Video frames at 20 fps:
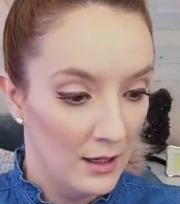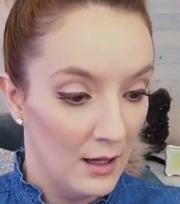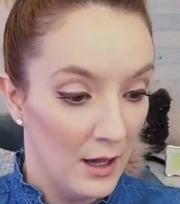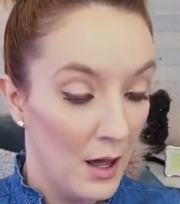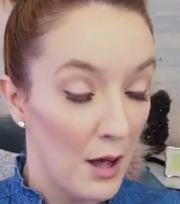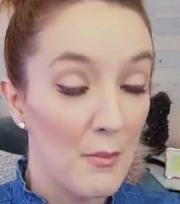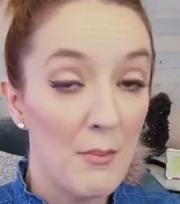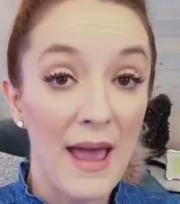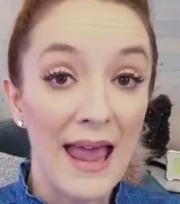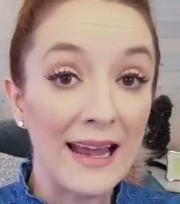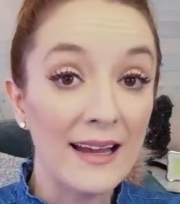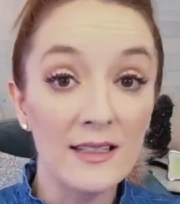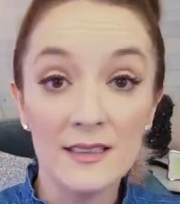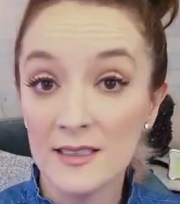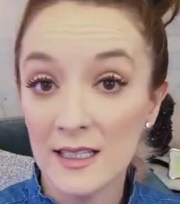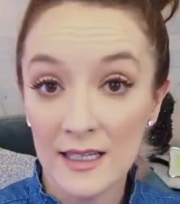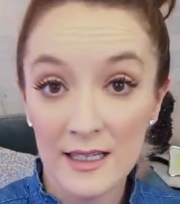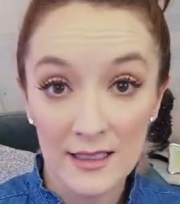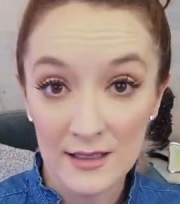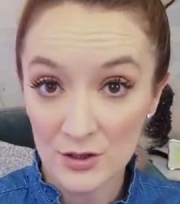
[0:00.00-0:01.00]

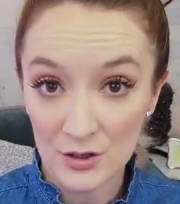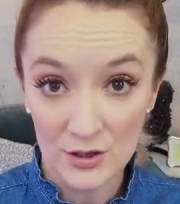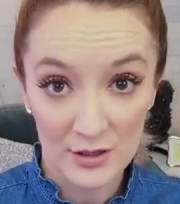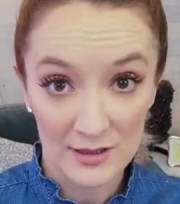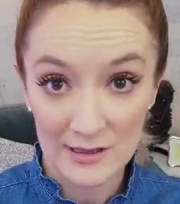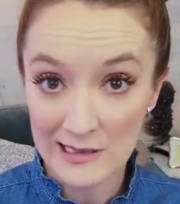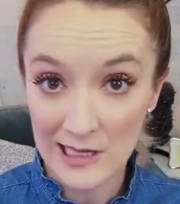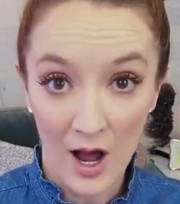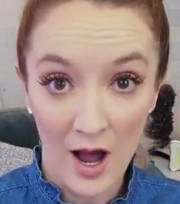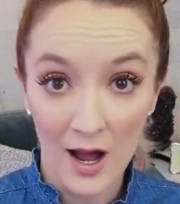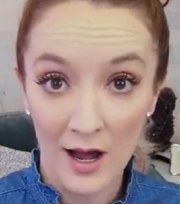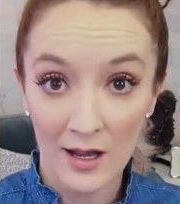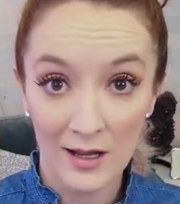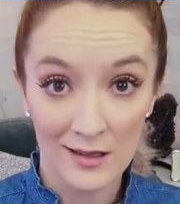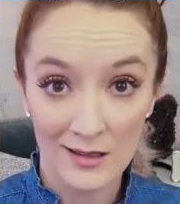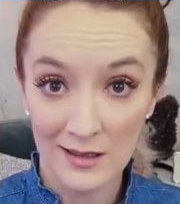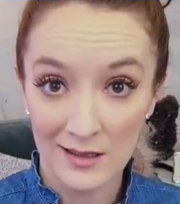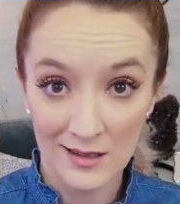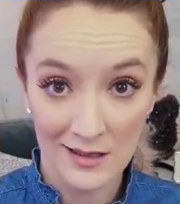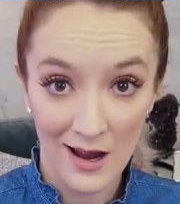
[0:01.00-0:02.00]
amazing is just not
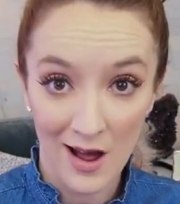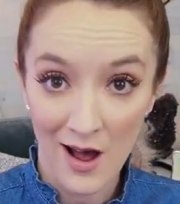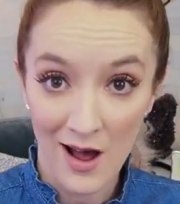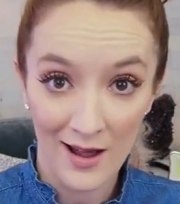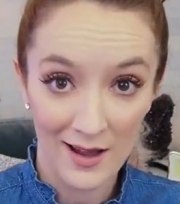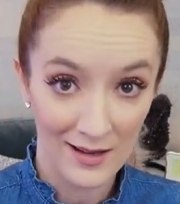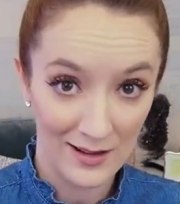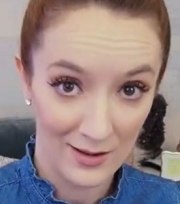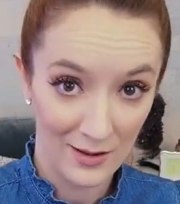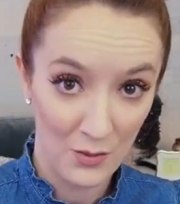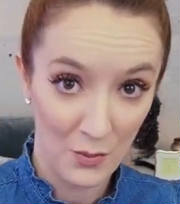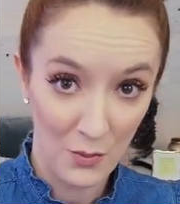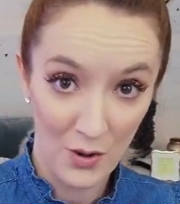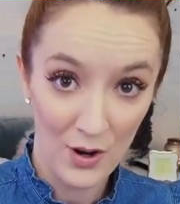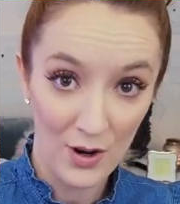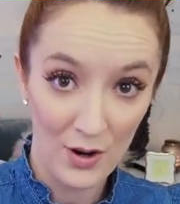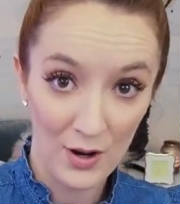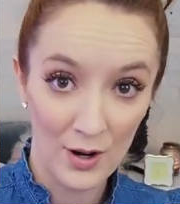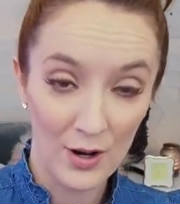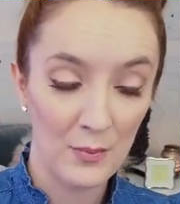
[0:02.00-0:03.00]
the
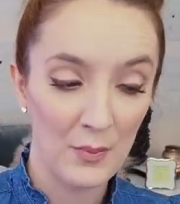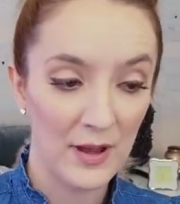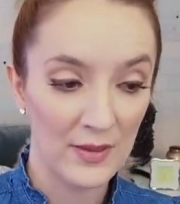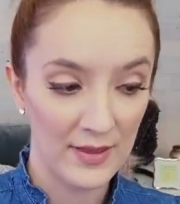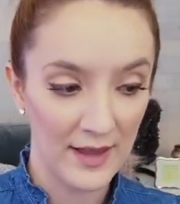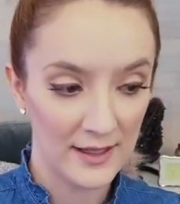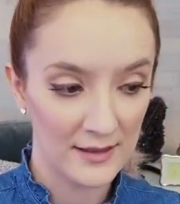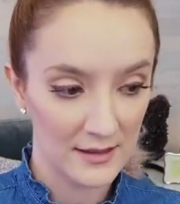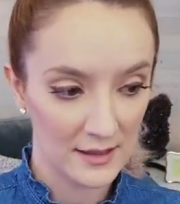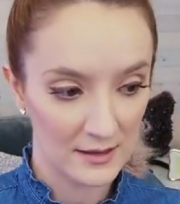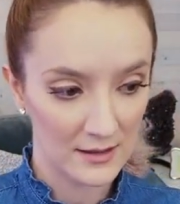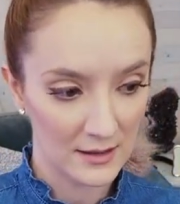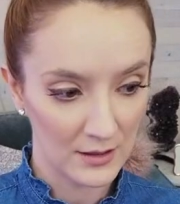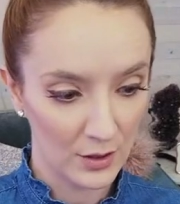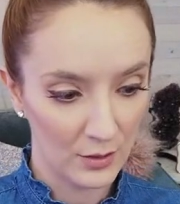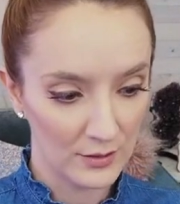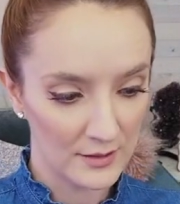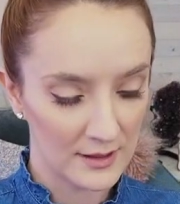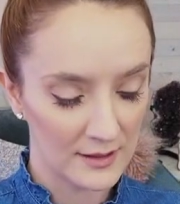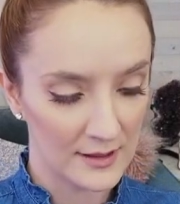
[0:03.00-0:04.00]
word, but that's as
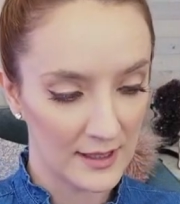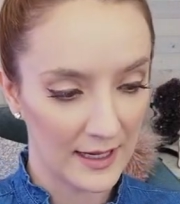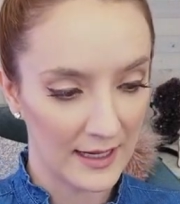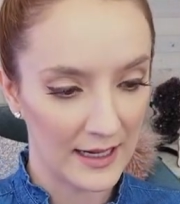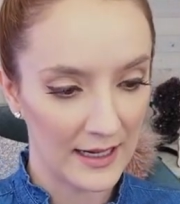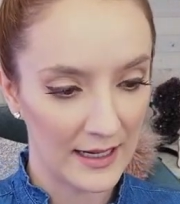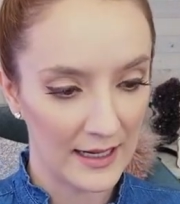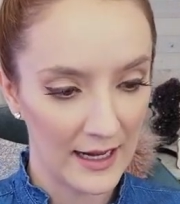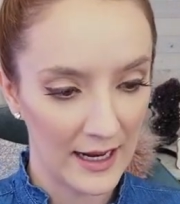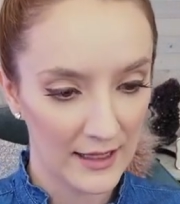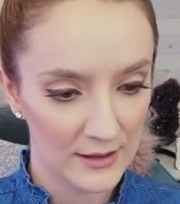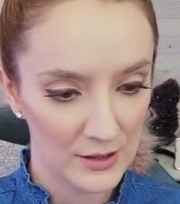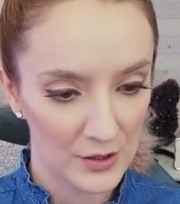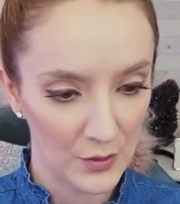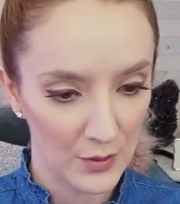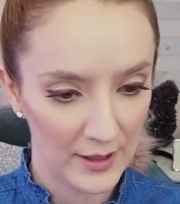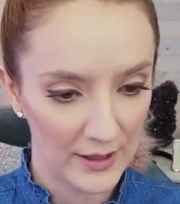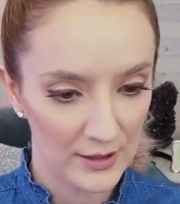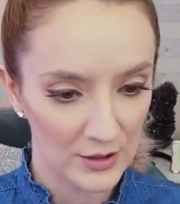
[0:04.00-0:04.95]
close as I can get to it.